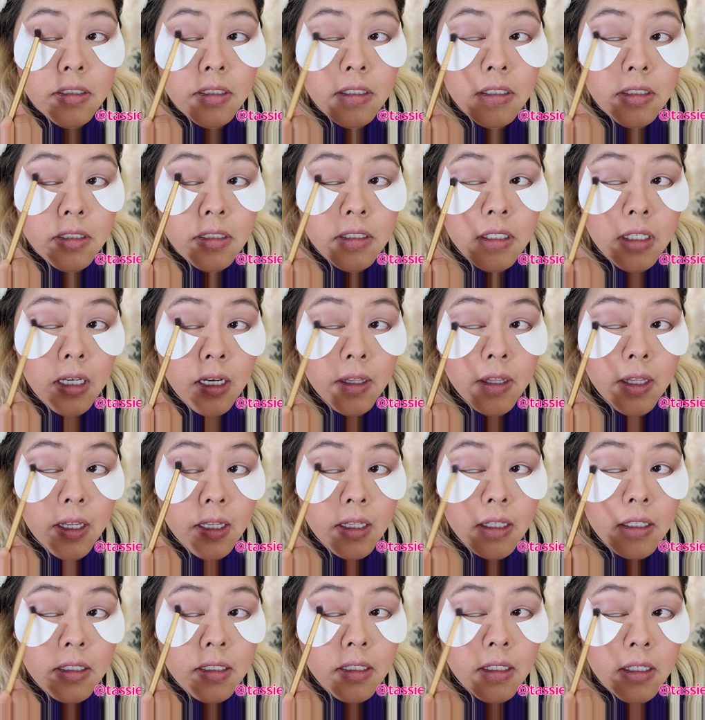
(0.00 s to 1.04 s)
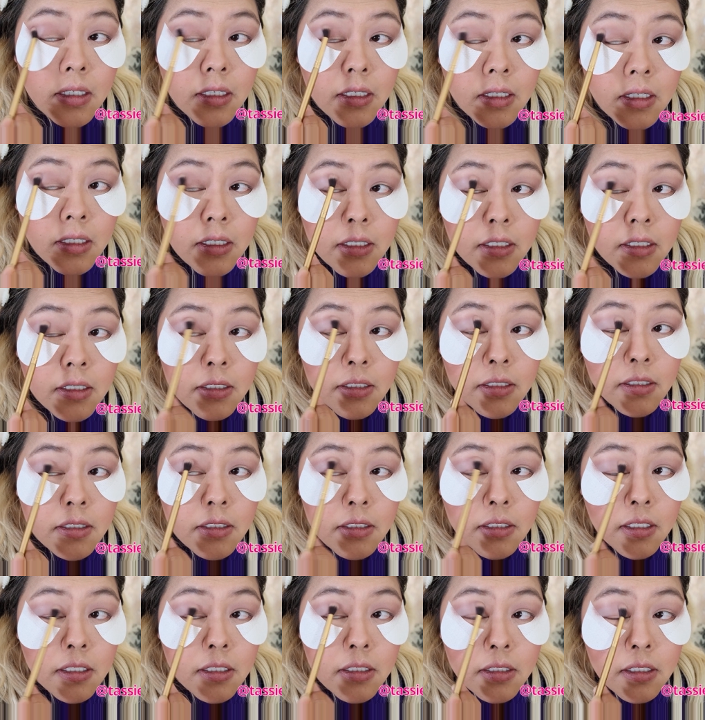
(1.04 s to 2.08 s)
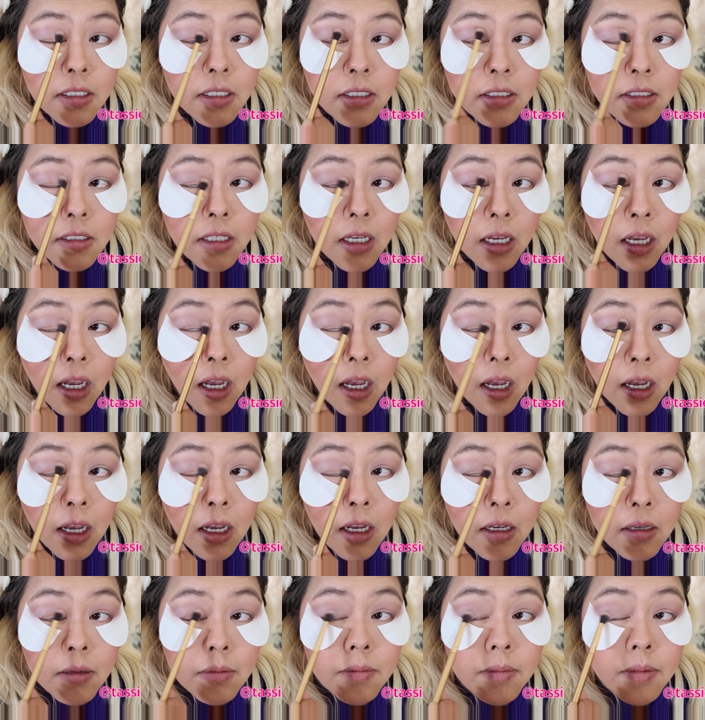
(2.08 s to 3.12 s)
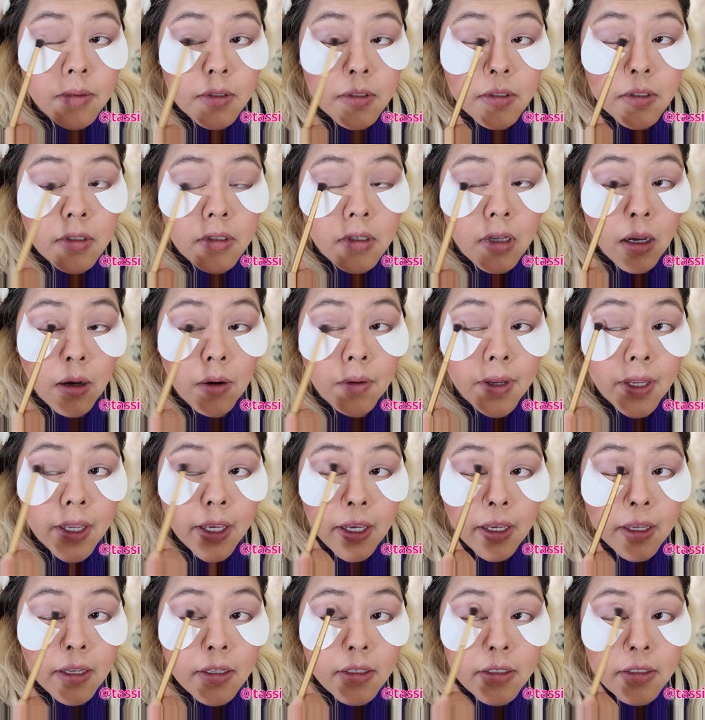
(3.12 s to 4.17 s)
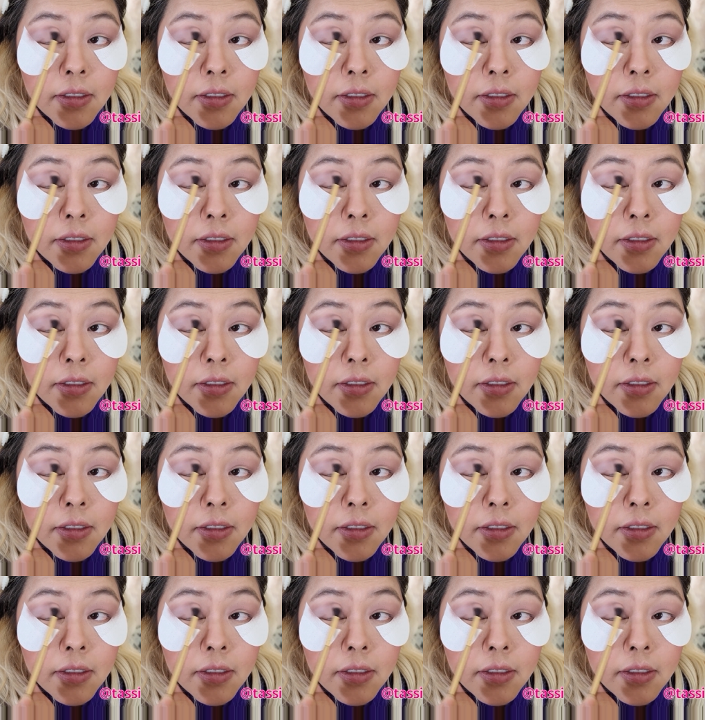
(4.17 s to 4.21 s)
just see how that sits on top. Oh yeah,